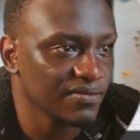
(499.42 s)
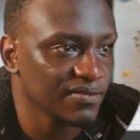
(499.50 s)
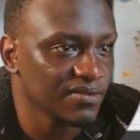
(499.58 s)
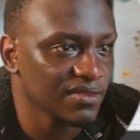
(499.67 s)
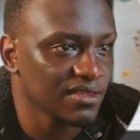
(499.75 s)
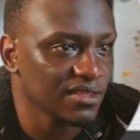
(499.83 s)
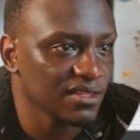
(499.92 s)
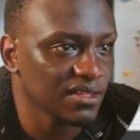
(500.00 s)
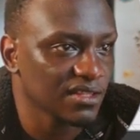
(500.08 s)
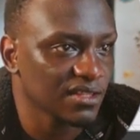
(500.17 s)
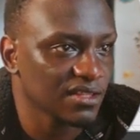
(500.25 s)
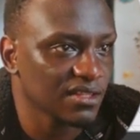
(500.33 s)

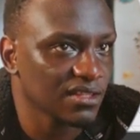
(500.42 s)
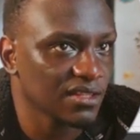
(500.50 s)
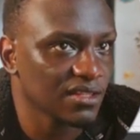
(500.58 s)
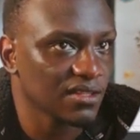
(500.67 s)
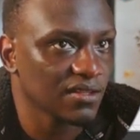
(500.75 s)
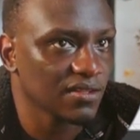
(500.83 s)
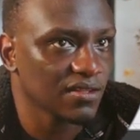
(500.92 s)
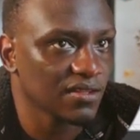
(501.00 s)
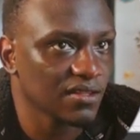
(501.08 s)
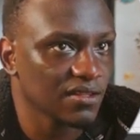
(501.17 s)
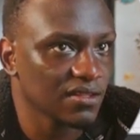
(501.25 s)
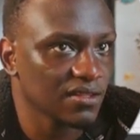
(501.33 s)
No one is speaking in this clip.